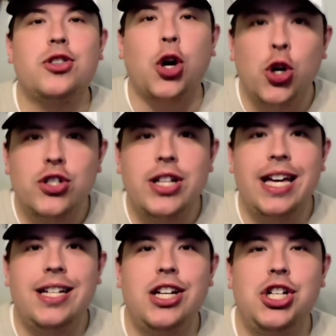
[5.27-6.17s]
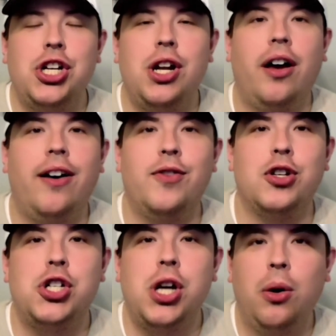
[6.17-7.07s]
Thursday edition of the
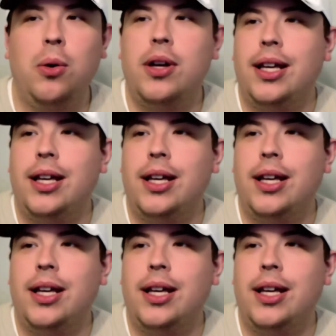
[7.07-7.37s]
show.